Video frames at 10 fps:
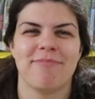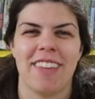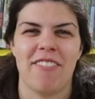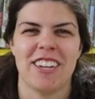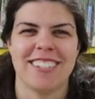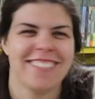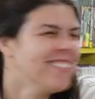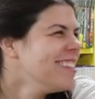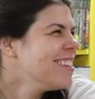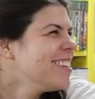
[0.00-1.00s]

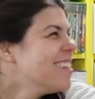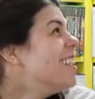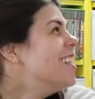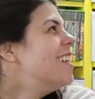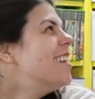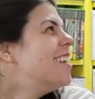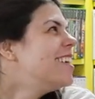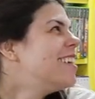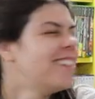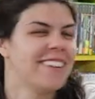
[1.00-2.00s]

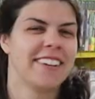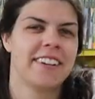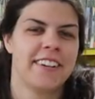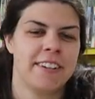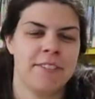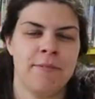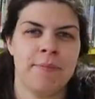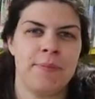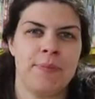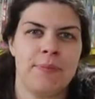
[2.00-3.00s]

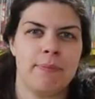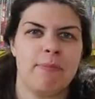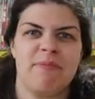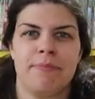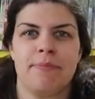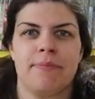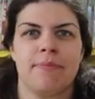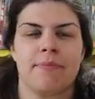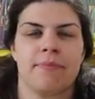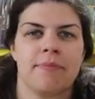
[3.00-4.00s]

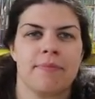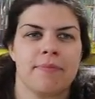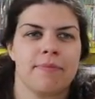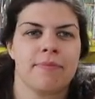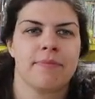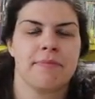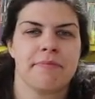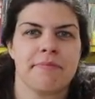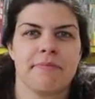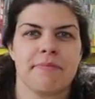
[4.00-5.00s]

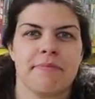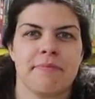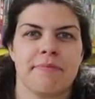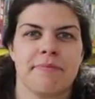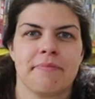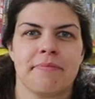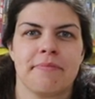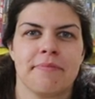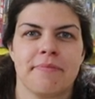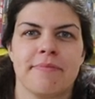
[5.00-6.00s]

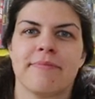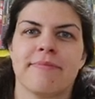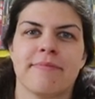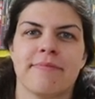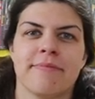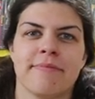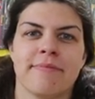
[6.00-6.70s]
(not speaking)